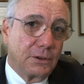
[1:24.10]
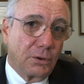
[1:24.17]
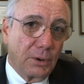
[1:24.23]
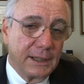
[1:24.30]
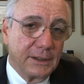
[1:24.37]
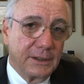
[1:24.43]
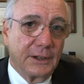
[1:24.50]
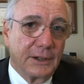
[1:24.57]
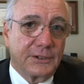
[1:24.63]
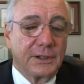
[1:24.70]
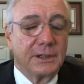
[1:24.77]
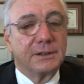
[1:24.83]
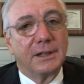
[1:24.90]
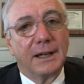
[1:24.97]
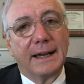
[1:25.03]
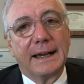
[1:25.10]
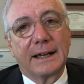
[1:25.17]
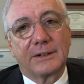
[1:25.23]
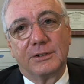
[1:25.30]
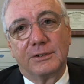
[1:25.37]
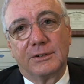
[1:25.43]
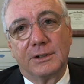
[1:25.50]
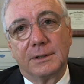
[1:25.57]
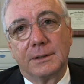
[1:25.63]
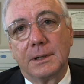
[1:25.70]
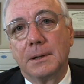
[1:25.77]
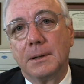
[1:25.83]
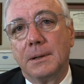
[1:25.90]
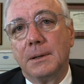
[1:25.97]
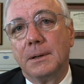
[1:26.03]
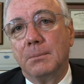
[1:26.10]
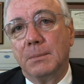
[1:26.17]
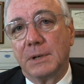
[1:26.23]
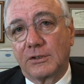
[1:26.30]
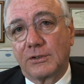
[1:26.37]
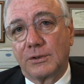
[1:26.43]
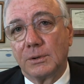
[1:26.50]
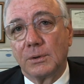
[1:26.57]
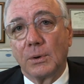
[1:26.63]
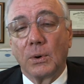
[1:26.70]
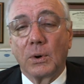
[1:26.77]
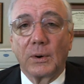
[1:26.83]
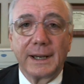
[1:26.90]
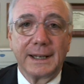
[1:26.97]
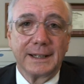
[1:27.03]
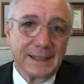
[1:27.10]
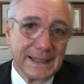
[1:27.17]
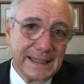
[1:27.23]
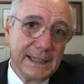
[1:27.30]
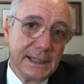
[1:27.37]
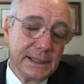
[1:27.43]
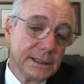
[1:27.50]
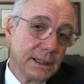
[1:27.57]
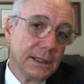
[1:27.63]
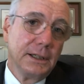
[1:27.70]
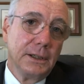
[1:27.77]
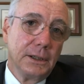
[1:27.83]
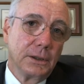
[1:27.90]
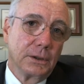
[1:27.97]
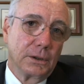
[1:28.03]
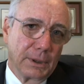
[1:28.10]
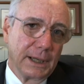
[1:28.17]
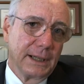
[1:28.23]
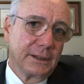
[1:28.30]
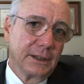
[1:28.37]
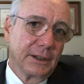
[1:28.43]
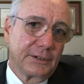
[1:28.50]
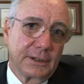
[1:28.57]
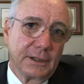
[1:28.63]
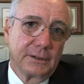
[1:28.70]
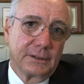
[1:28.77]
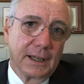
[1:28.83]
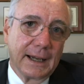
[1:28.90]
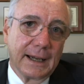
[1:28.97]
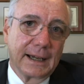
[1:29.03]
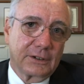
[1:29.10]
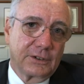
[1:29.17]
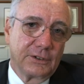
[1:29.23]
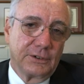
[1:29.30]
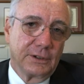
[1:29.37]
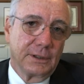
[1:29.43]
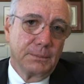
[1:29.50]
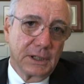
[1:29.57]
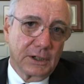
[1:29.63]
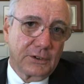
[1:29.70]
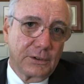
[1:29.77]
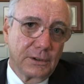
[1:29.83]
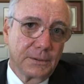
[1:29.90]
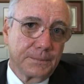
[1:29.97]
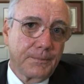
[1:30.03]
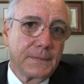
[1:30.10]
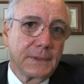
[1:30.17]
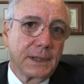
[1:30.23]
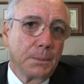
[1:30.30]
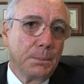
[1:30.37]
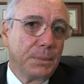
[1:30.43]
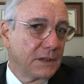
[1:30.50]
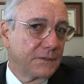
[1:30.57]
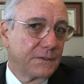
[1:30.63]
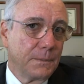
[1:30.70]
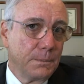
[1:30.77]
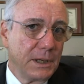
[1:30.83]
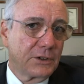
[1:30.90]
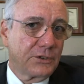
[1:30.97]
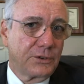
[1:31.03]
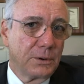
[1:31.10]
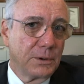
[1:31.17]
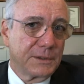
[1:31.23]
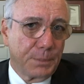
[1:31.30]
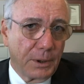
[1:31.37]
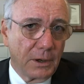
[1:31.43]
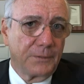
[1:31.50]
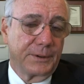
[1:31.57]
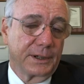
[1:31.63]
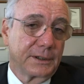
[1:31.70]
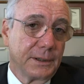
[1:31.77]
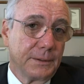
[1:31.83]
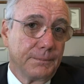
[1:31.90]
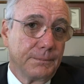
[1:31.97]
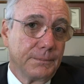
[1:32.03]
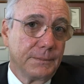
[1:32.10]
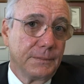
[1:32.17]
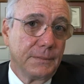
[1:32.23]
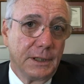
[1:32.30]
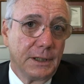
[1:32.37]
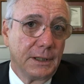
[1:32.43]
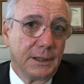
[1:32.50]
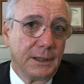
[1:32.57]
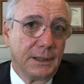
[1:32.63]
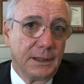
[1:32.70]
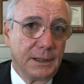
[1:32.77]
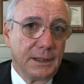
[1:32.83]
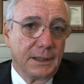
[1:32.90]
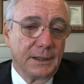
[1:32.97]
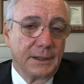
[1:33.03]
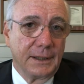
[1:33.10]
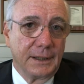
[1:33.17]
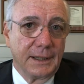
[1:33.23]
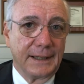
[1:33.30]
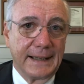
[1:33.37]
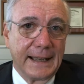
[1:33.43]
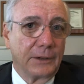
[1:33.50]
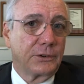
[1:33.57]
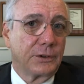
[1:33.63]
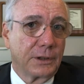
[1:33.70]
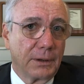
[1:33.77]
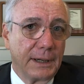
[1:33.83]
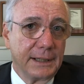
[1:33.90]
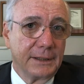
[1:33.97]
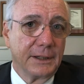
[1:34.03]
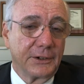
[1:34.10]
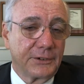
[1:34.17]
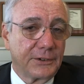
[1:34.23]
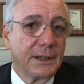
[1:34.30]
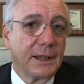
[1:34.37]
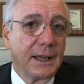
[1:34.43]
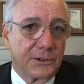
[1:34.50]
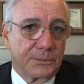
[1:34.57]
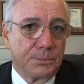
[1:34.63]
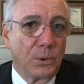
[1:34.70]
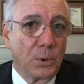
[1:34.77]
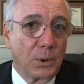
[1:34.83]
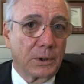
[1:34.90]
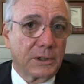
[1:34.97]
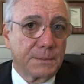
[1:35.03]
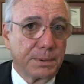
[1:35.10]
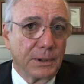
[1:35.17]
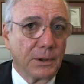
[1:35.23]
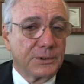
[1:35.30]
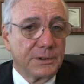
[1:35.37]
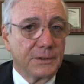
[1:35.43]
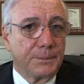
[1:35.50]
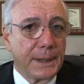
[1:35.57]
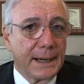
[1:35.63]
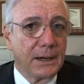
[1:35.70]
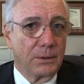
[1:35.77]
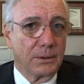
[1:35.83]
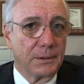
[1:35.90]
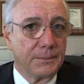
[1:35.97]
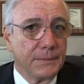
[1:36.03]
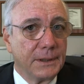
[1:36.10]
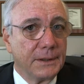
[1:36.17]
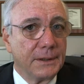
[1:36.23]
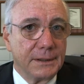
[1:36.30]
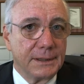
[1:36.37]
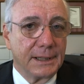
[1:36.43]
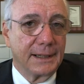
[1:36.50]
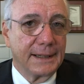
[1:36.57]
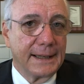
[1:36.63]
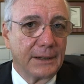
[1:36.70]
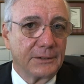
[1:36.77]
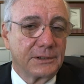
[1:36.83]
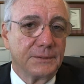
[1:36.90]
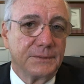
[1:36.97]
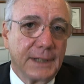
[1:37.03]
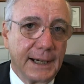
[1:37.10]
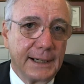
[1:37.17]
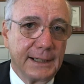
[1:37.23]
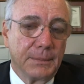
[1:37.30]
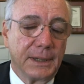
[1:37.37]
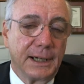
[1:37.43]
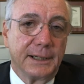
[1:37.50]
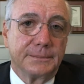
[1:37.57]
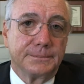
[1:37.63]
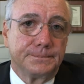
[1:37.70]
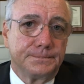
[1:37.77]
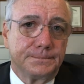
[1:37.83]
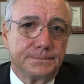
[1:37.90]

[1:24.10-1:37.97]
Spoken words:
grain dust to oxygen mixture or a lean grain dust to oxygen mixture. But if the mixture is perfect, an ounce of grain dust has more explosive power than an ounce of dynamite.